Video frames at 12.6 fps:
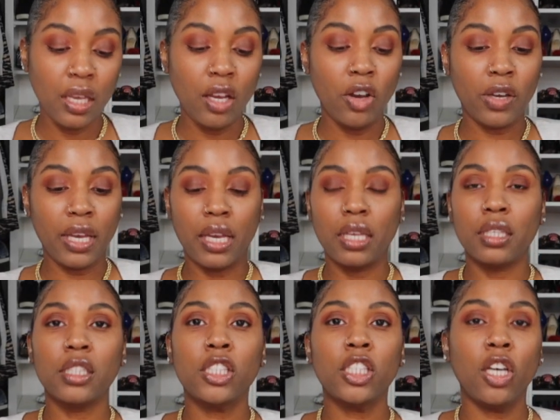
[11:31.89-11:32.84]
Okay,
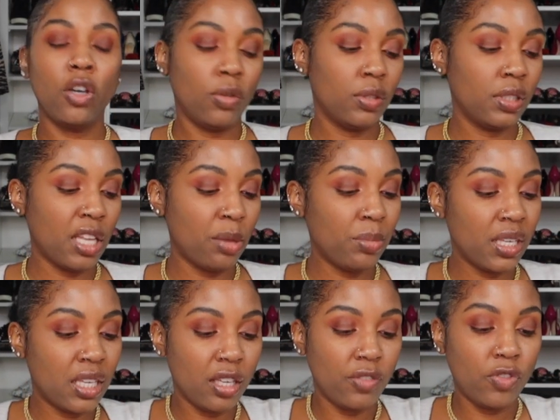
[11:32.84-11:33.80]
so let me
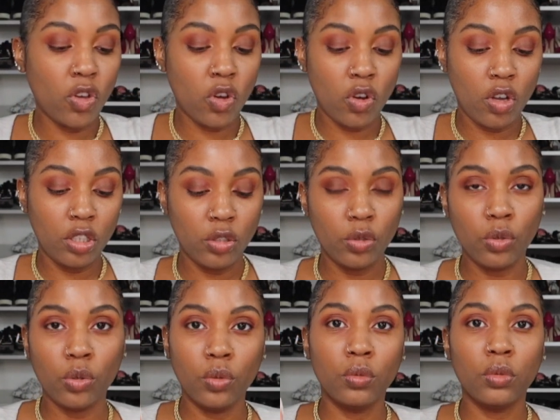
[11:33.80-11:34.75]
give y'all a
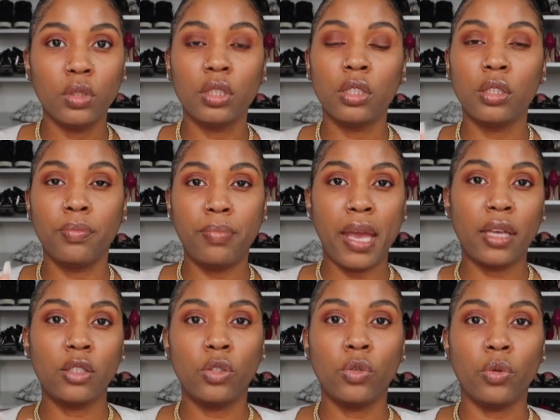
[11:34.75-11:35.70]
little
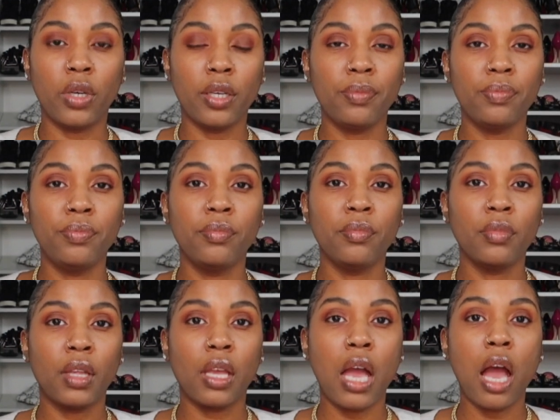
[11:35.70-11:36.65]
backstory
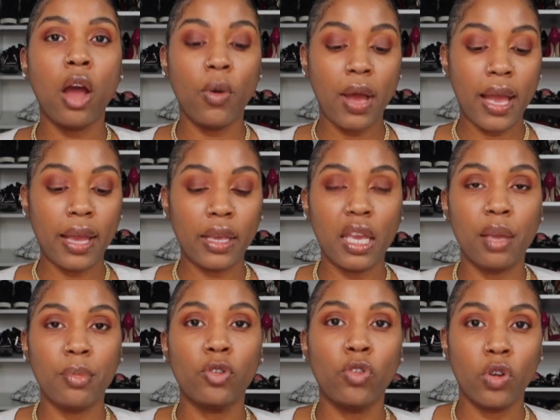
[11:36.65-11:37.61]
how I came
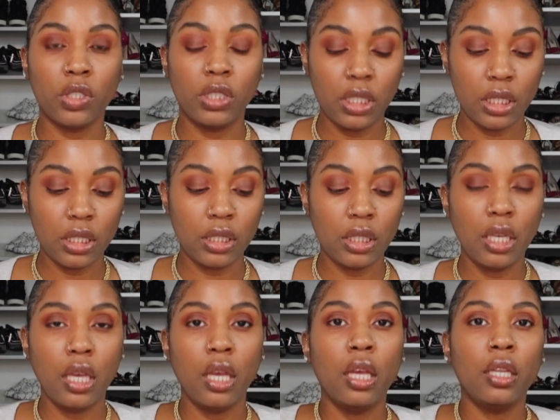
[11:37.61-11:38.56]
across these.
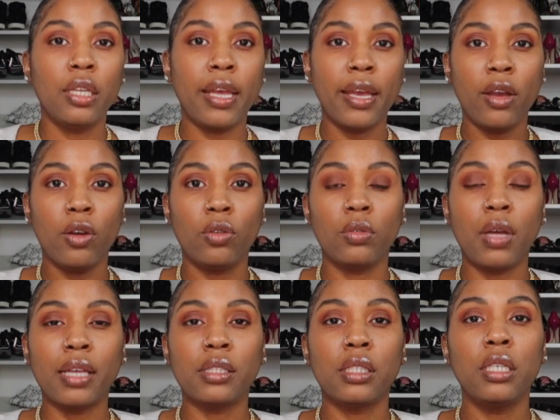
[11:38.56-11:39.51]
Now,
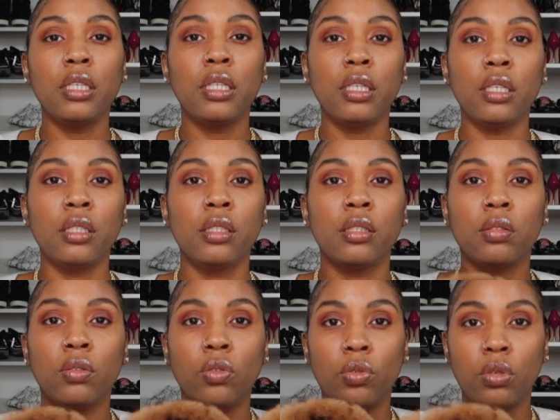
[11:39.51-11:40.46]
I seen these
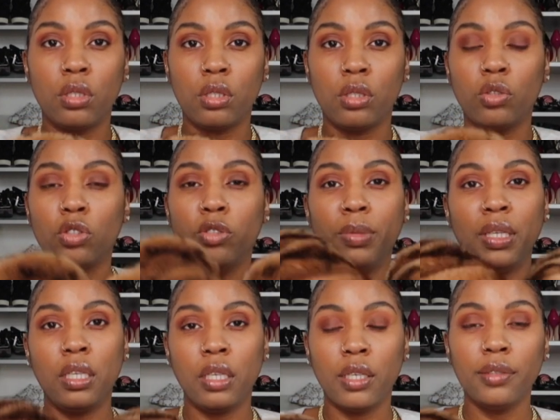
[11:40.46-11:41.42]
on social
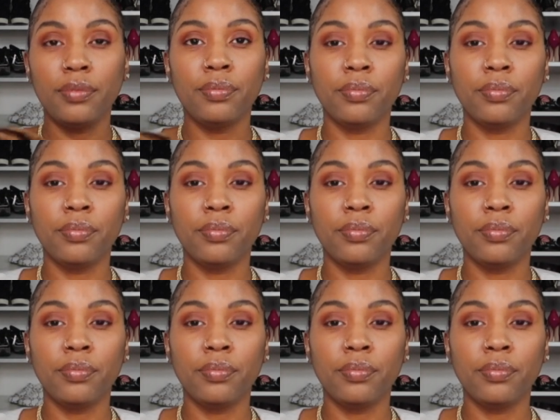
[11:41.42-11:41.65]
media,